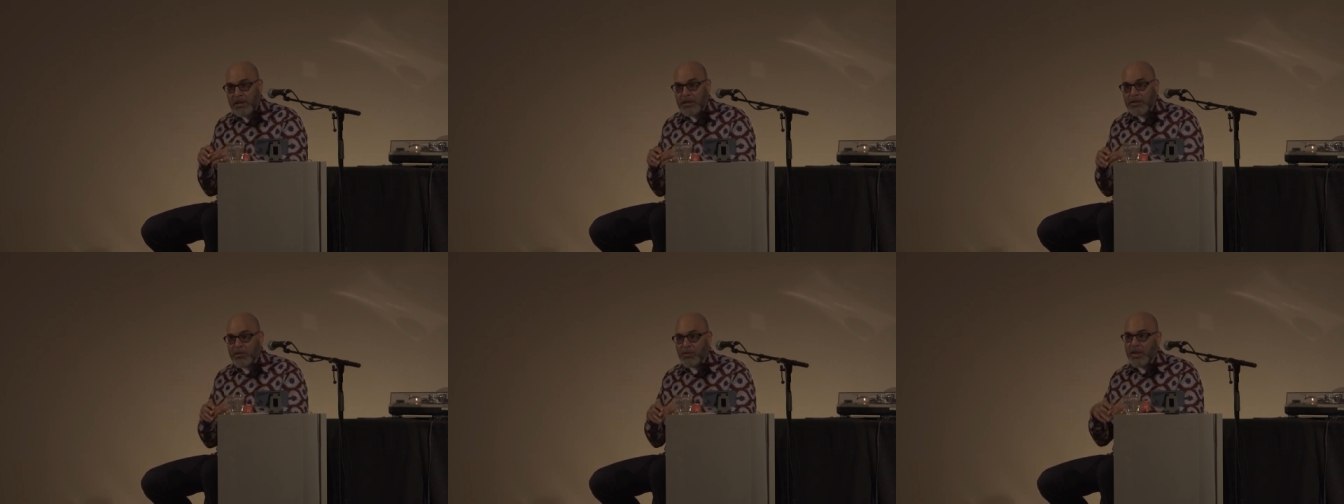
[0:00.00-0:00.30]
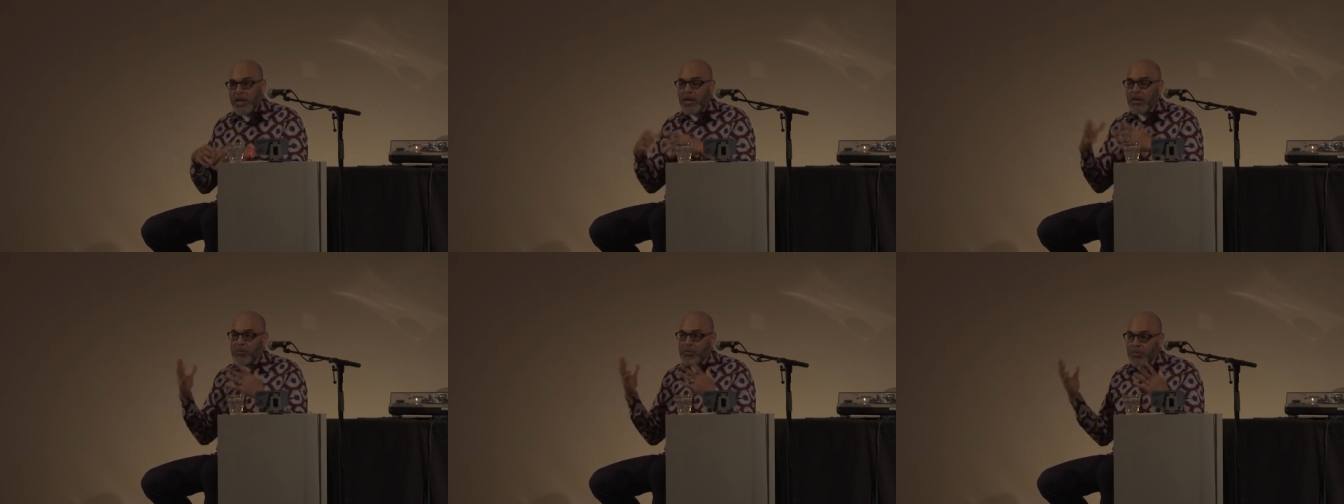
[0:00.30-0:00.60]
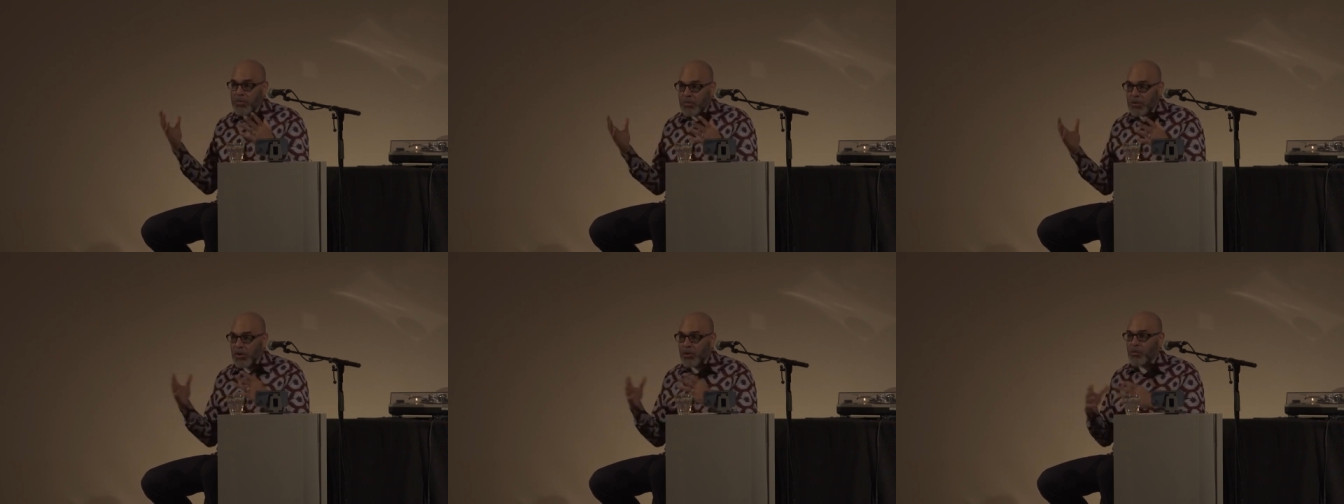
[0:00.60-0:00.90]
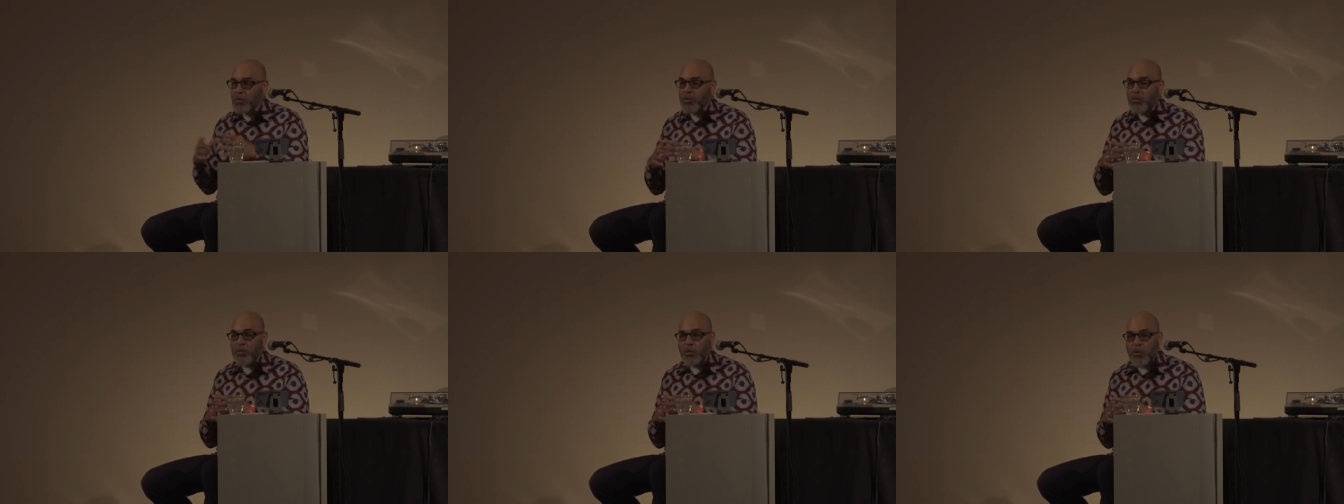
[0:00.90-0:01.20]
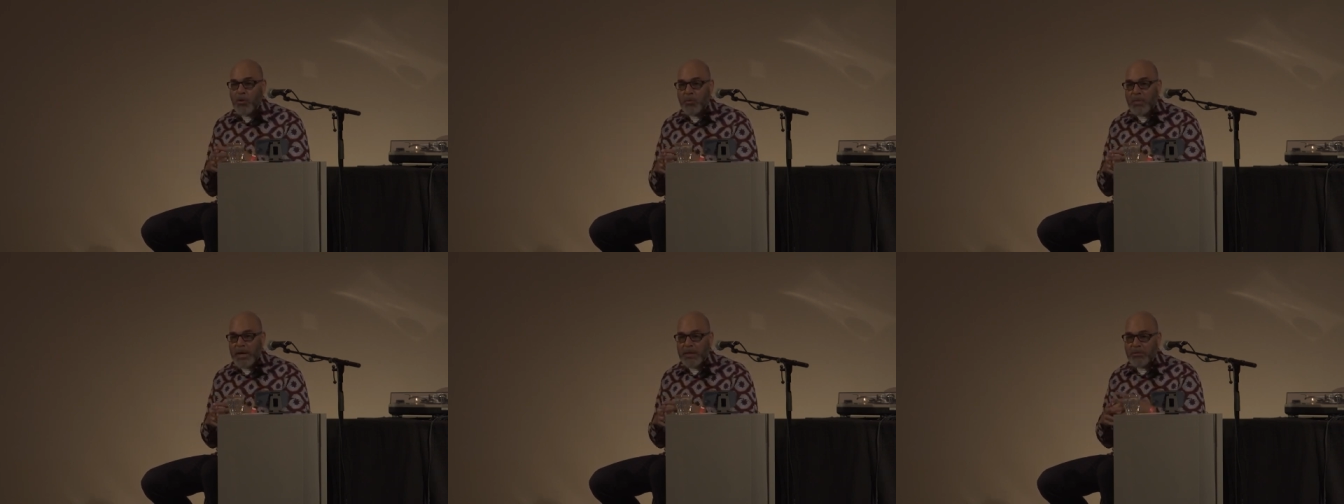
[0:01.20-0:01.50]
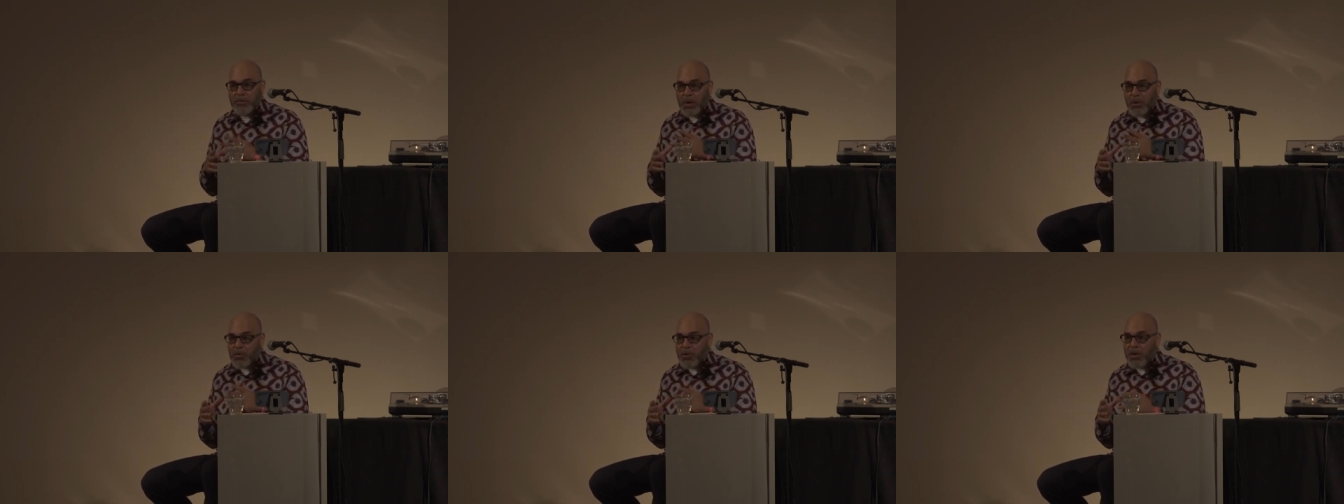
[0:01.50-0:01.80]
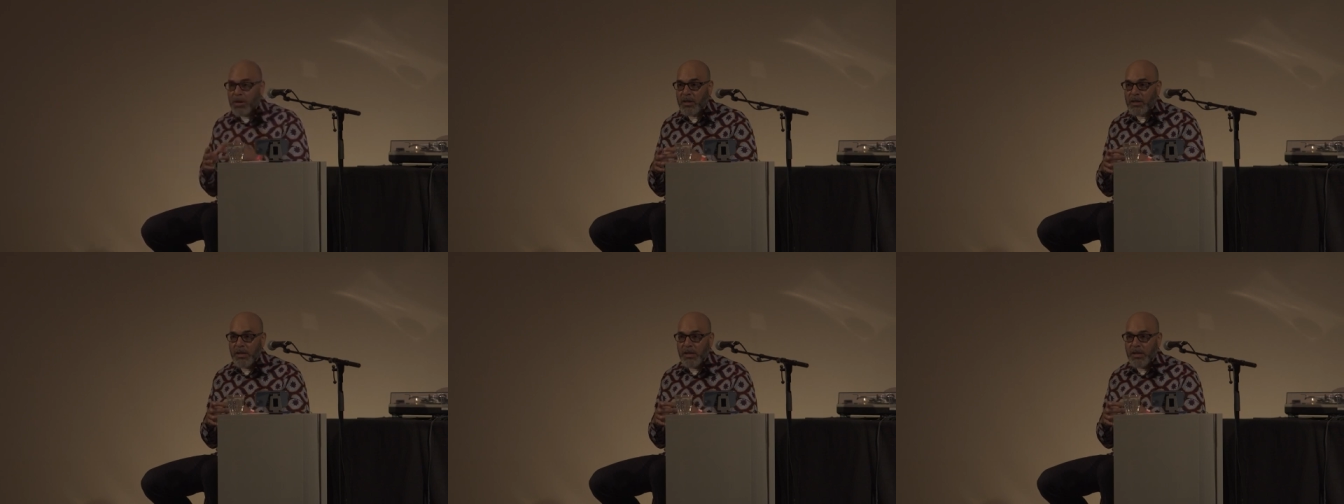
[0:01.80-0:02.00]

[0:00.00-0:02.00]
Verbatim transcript: So again, you know, going back to my work